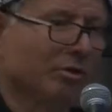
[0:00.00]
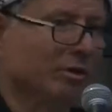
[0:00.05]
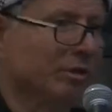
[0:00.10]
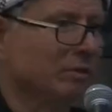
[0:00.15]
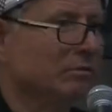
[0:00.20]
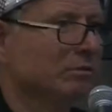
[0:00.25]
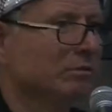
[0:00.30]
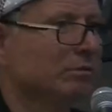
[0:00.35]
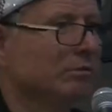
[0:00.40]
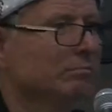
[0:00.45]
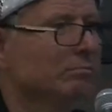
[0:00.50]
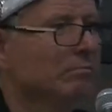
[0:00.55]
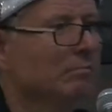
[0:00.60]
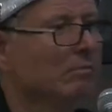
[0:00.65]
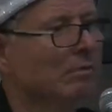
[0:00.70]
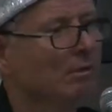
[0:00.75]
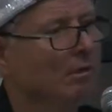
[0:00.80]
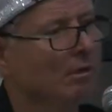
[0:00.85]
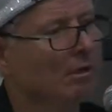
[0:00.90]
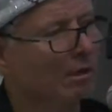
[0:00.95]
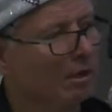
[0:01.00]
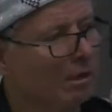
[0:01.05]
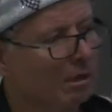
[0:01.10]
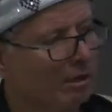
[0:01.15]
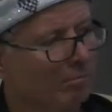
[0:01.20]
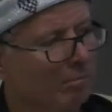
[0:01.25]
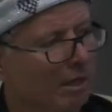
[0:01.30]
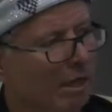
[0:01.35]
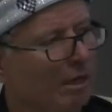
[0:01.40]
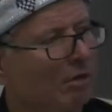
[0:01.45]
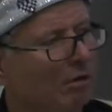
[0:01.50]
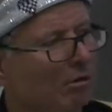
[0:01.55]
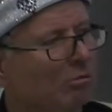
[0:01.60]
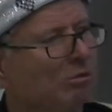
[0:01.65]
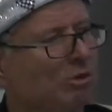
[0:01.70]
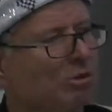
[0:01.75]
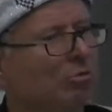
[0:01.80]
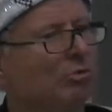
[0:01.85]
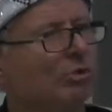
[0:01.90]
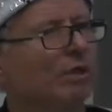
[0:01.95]
things. And
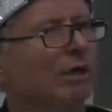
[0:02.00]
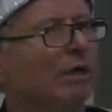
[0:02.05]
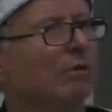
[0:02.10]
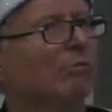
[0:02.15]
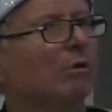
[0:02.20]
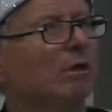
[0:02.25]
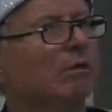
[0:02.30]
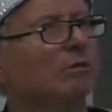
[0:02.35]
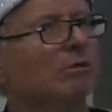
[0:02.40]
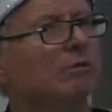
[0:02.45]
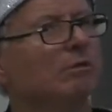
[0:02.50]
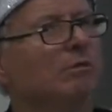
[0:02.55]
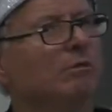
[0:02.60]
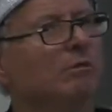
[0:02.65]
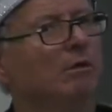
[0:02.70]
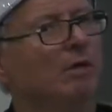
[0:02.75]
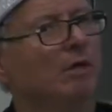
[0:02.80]
Blackout knew what that was.